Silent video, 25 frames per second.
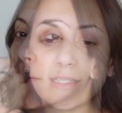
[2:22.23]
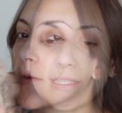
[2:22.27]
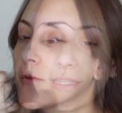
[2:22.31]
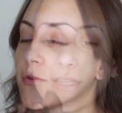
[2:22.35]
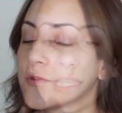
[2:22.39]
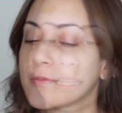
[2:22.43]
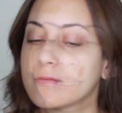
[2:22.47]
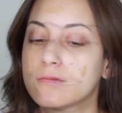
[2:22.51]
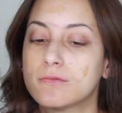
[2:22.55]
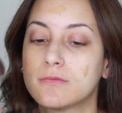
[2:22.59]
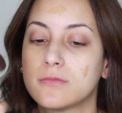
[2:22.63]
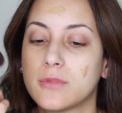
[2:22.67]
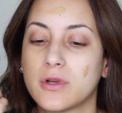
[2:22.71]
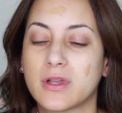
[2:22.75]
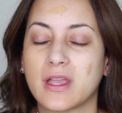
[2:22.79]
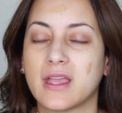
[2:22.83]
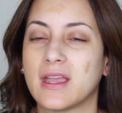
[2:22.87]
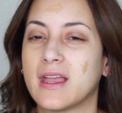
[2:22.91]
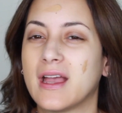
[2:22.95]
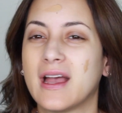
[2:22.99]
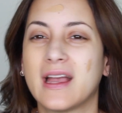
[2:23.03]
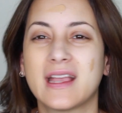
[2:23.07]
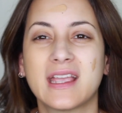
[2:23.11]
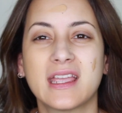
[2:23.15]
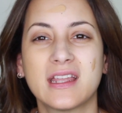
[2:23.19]
And
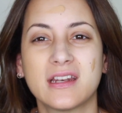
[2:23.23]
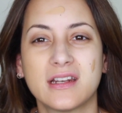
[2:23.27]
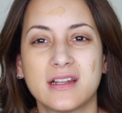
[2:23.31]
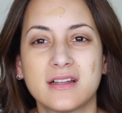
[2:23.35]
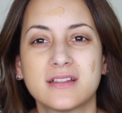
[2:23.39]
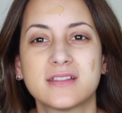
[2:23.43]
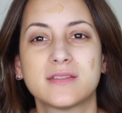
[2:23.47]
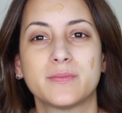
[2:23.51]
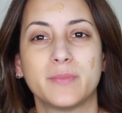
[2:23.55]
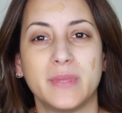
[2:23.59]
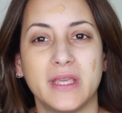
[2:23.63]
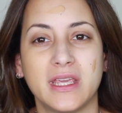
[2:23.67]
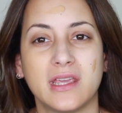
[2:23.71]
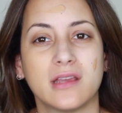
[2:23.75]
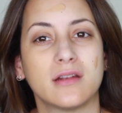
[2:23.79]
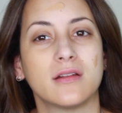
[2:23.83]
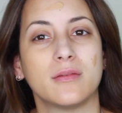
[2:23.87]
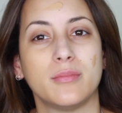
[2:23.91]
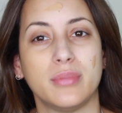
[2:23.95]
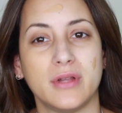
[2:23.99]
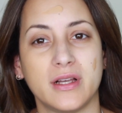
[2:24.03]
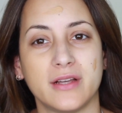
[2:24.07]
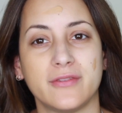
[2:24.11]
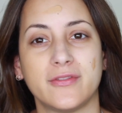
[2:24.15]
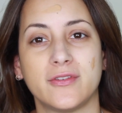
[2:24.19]
okay, I cannot speak and
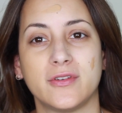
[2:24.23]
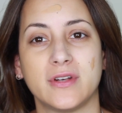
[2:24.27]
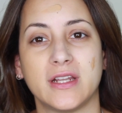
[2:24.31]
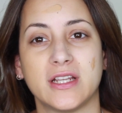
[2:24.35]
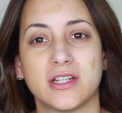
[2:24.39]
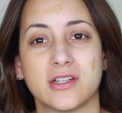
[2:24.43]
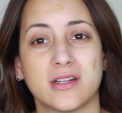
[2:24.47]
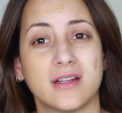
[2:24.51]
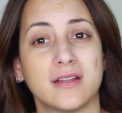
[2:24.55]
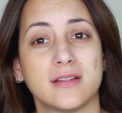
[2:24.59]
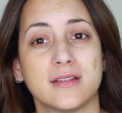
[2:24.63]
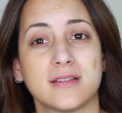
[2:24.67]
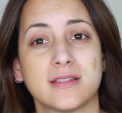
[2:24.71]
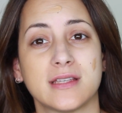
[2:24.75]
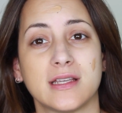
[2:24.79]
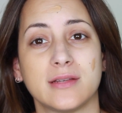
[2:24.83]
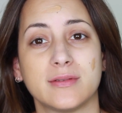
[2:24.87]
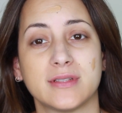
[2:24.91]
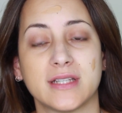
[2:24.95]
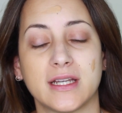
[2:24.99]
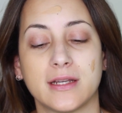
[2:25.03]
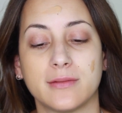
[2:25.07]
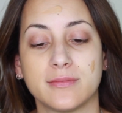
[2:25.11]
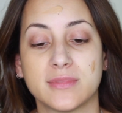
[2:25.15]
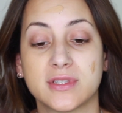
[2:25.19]
apply foundation at the same
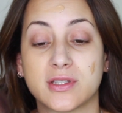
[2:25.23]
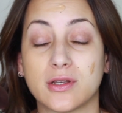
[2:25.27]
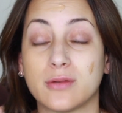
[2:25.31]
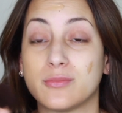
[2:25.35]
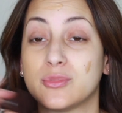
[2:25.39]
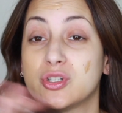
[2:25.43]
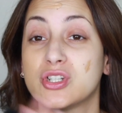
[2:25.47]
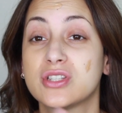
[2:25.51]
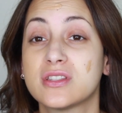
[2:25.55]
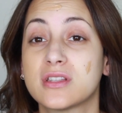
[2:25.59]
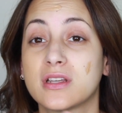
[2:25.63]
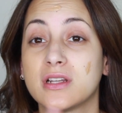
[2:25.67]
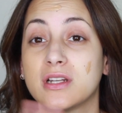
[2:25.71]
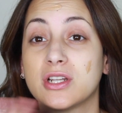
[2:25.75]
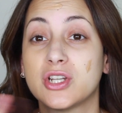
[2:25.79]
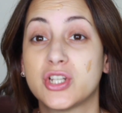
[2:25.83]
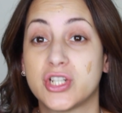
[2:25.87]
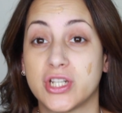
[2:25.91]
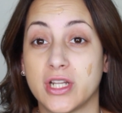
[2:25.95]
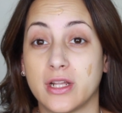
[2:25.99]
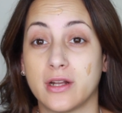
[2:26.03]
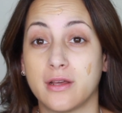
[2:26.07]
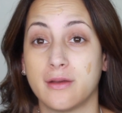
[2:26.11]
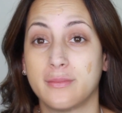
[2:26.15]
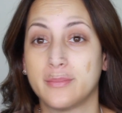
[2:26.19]
time, so I'm just gonna
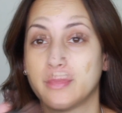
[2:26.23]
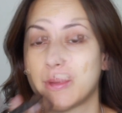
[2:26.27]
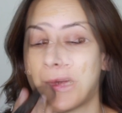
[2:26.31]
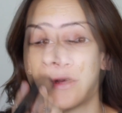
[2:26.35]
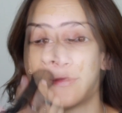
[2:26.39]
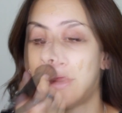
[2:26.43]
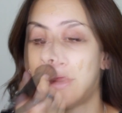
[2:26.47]
shut up.